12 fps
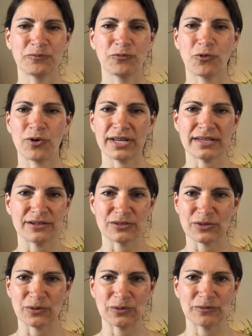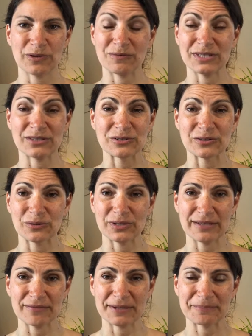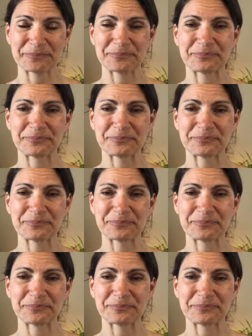40 years old, 50 years old even.